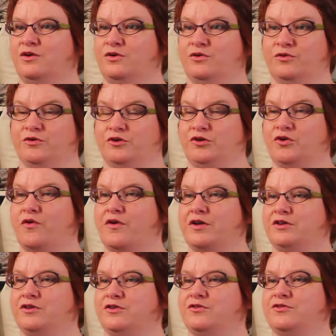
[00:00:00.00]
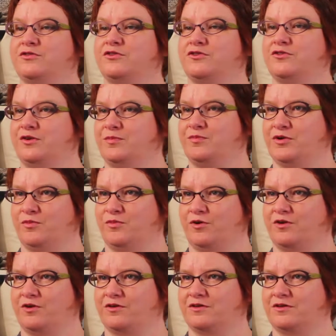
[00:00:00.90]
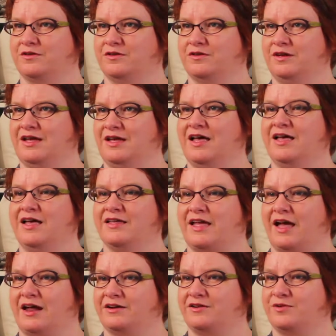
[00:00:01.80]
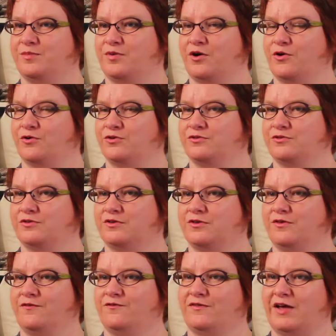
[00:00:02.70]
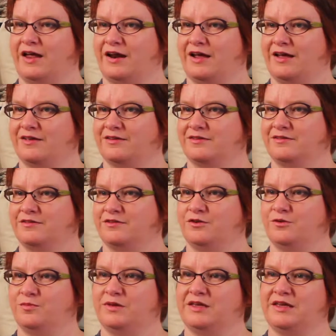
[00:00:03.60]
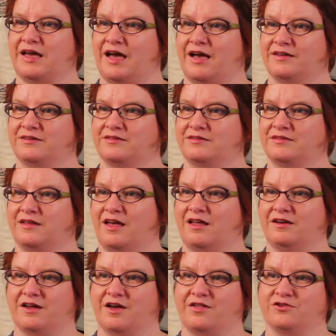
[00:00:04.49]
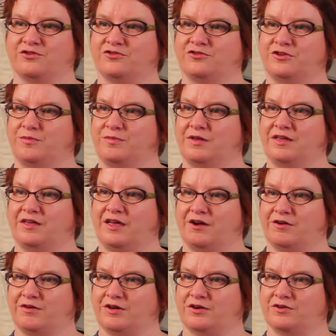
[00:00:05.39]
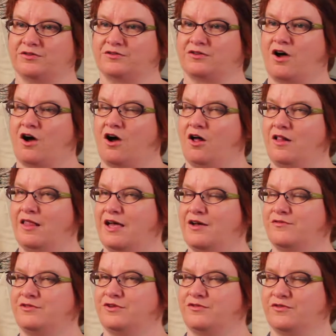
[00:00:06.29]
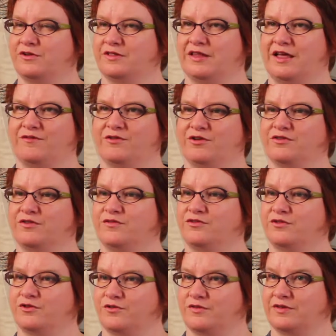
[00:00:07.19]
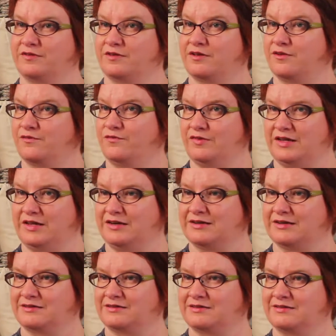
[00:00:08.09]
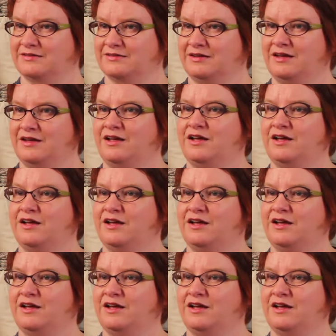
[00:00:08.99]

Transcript: Who are you going to use to ship your work? Canada Post, FedEx, UPS, and other shipping carriers all have different levels of service and convenience.